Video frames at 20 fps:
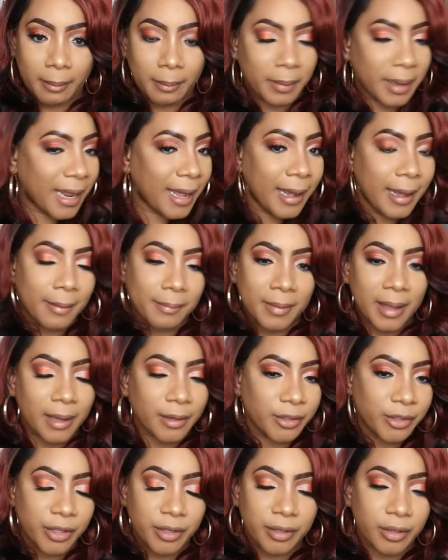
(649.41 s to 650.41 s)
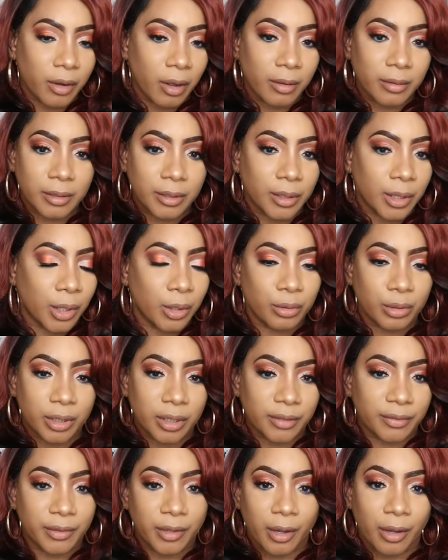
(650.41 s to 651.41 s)
But I am not dirtying all these clothes
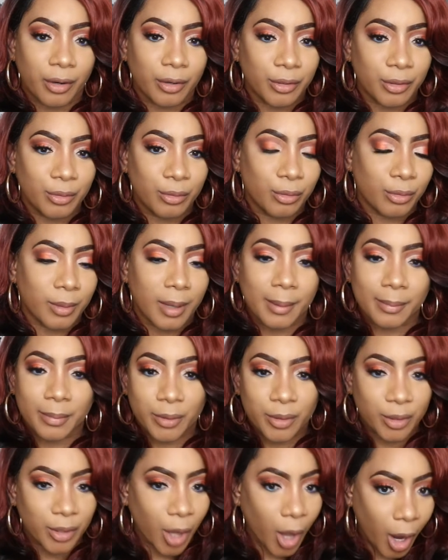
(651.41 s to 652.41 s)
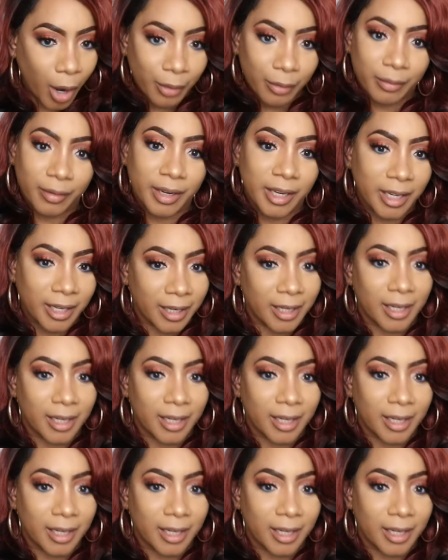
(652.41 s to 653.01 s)
just for y'all on YouTube. I'm sorry.